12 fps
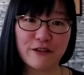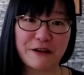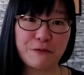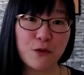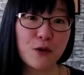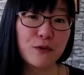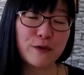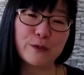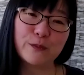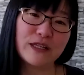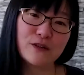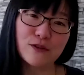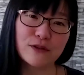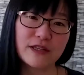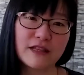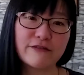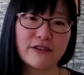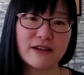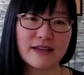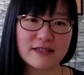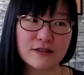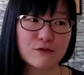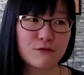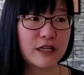and what we need to deliver
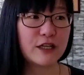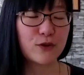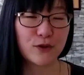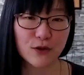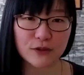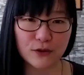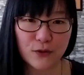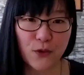is really to